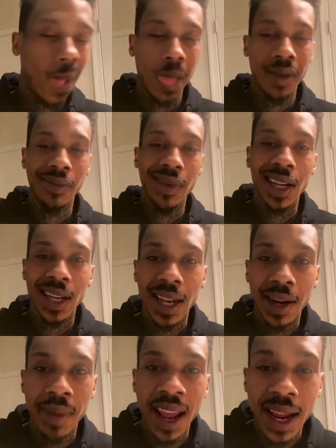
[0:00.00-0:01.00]
Nigga
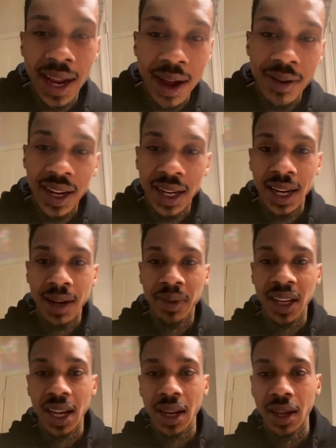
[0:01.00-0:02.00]
let him hang out. Nigga let him
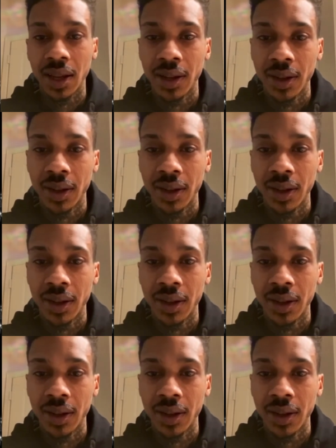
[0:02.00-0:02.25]
kick it.